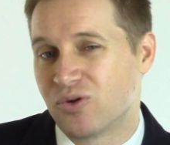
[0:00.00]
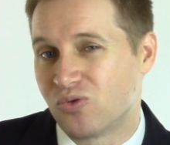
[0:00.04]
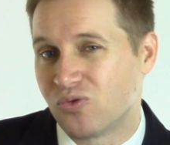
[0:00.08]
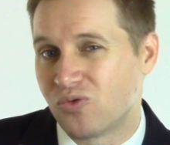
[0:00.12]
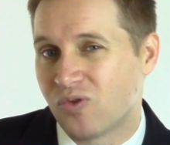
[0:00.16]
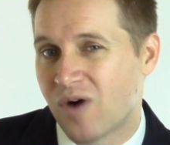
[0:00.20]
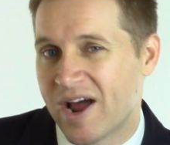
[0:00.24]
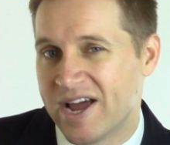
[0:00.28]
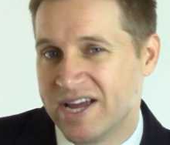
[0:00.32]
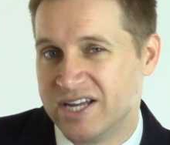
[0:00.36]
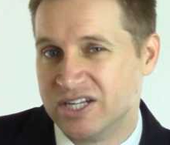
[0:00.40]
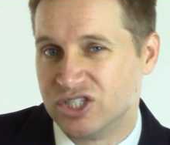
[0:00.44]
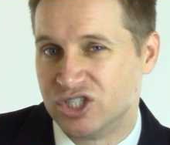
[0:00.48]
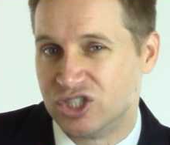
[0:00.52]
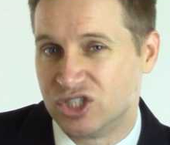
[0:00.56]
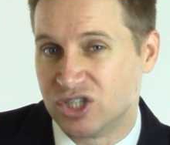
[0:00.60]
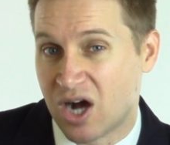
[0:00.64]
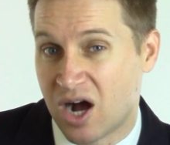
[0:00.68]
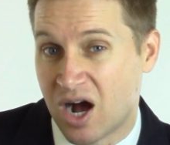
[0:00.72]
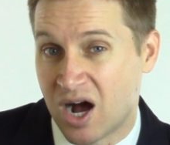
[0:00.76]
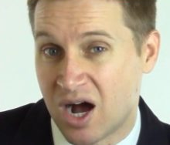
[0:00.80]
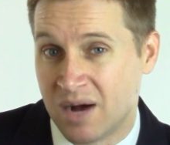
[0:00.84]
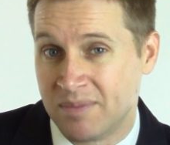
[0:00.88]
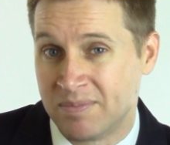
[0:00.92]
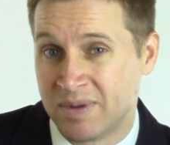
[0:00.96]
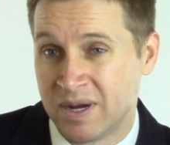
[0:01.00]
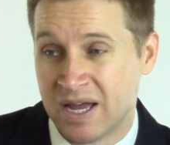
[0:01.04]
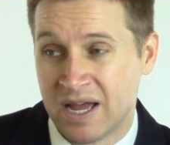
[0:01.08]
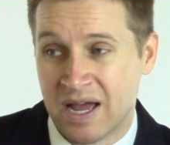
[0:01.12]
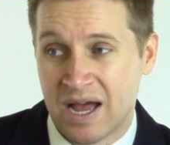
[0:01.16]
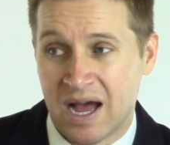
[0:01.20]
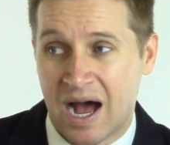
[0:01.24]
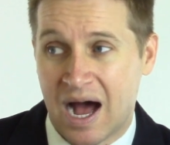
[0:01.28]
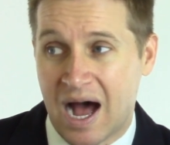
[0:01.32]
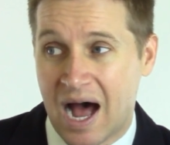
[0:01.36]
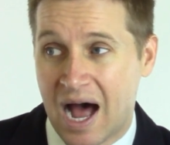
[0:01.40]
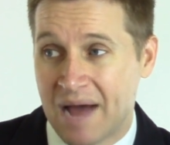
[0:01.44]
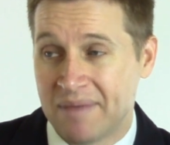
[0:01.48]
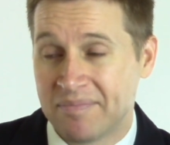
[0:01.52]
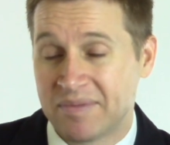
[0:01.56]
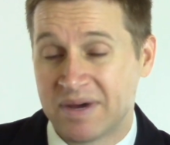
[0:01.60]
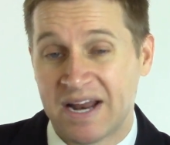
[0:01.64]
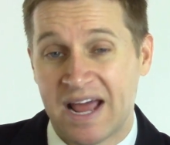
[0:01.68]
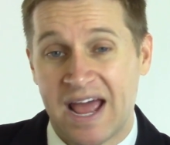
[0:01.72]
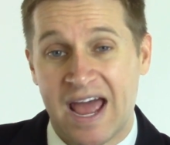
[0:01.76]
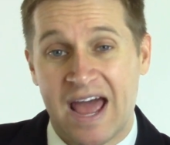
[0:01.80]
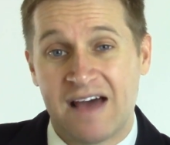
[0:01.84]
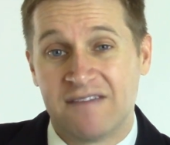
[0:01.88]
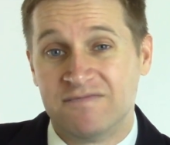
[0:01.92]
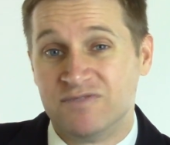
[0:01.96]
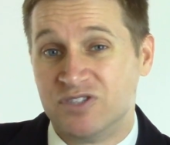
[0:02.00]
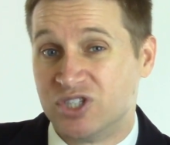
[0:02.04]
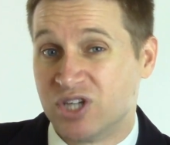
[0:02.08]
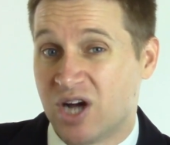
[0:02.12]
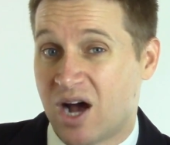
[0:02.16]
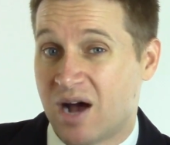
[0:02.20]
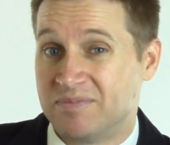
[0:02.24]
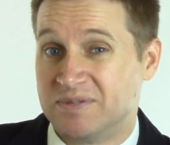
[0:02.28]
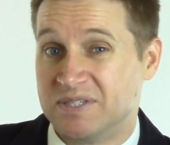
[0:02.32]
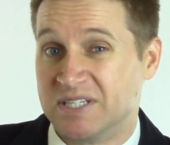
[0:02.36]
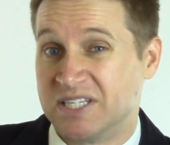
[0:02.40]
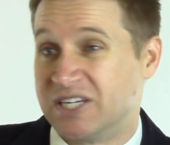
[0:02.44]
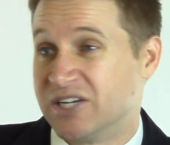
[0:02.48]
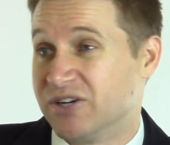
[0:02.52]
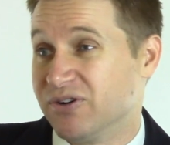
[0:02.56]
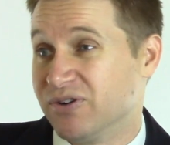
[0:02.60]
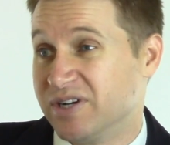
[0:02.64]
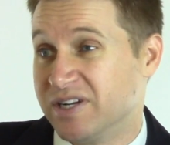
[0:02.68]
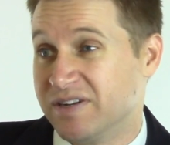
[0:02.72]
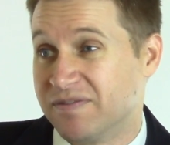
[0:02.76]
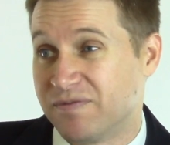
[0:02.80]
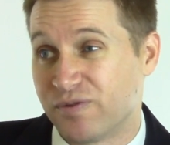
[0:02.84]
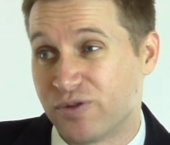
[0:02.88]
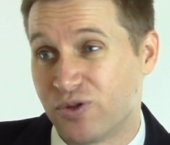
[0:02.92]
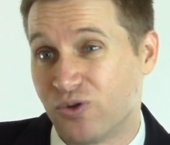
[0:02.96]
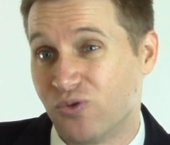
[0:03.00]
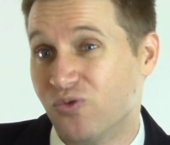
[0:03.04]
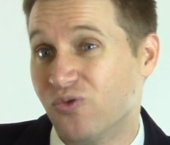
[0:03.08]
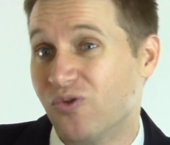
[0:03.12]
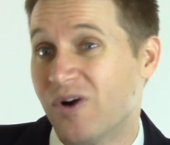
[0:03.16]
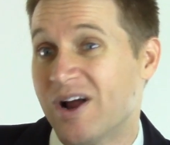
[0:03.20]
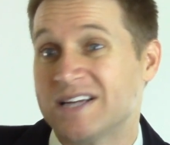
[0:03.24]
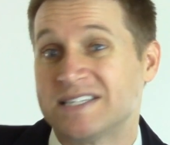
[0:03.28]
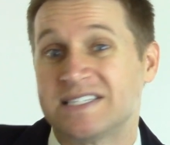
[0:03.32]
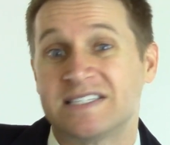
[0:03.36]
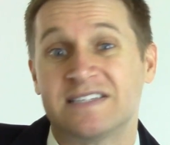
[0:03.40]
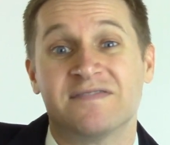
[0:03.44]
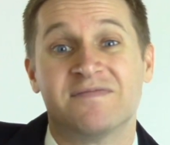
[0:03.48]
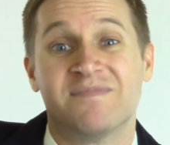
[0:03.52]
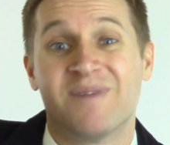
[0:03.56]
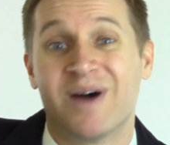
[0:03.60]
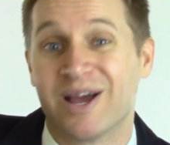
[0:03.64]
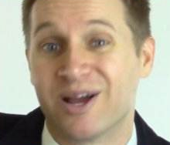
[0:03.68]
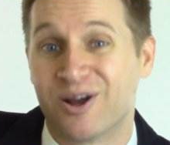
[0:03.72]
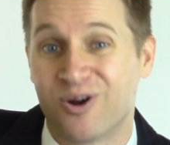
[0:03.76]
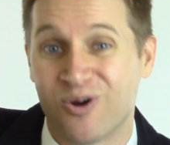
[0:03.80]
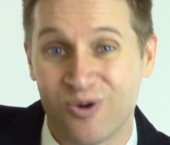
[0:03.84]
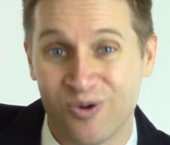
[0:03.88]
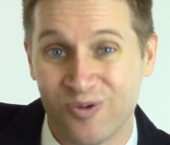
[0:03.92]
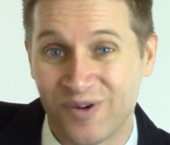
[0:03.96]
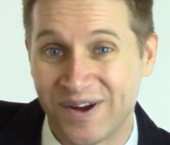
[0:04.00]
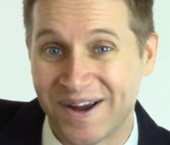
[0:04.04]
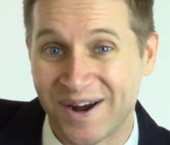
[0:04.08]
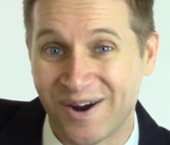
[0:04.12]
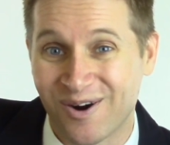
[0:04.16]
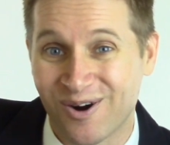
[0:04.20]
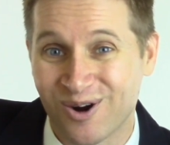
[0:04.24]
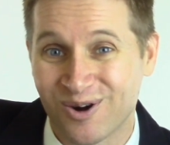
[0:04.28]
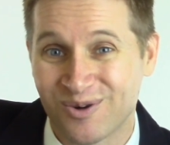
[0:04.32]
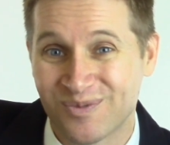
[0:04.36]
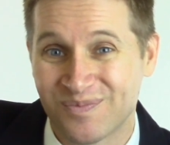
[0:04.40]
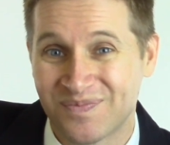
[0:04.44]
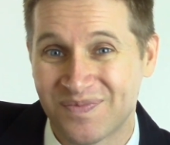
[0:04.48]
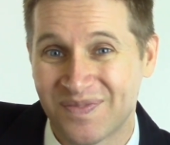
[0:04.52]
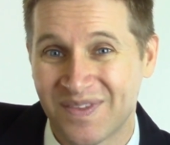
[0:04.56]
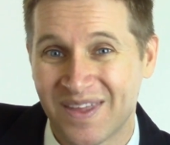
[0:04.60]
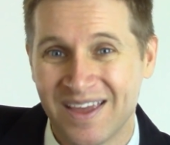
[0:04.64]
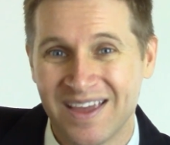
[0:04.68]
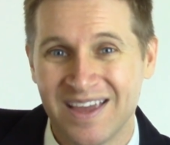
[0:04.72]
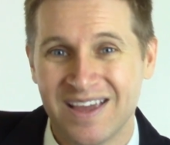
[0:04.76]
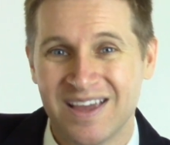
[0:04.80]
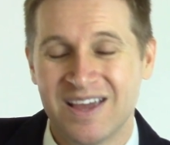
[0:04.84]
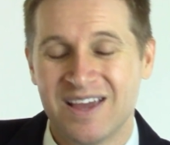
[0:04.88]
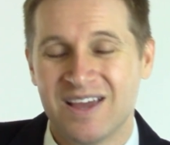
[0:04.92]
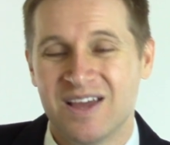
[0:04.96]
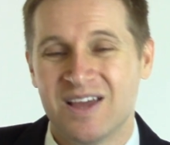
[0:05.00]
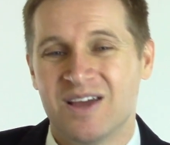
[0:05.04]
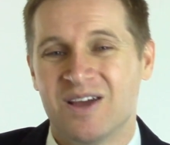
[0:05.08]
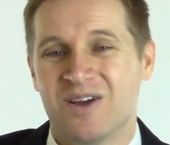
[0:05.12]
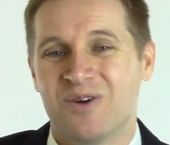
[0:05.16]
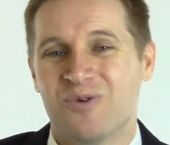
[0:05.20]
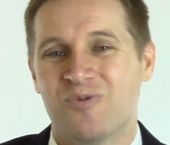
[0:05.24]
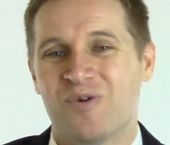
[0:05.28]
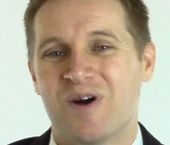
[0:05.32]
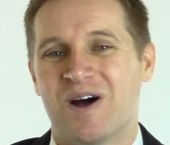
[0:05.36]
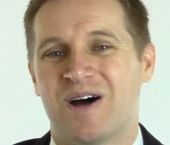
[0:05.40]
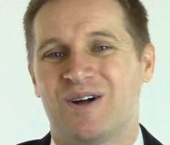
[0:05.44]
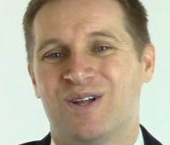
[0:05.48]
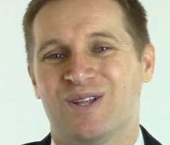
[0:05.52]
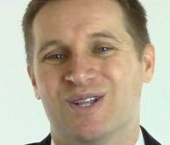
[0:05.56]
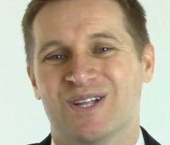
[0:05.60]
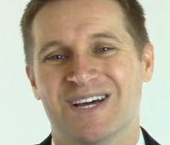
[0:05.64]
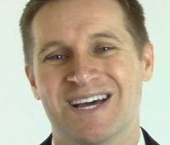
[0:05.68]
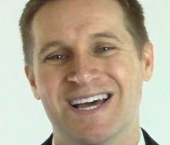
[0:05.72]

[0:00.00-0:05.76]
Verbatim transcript: right job, I'm going to have job security for the rest of my career. Well,